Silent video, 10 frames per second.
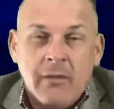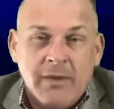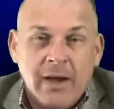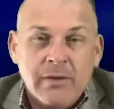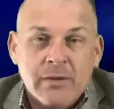
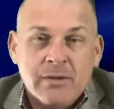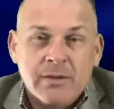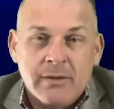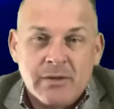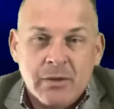5
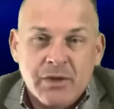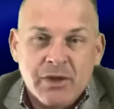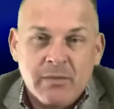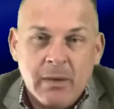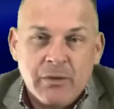years of
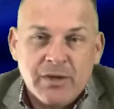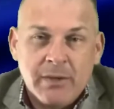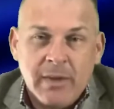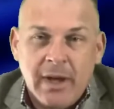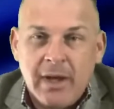association
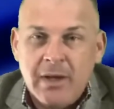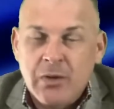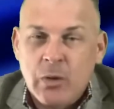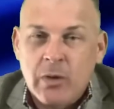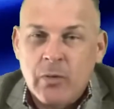membership, AE
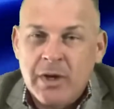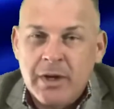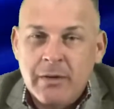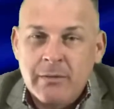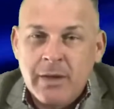Door and
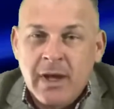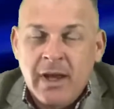Window.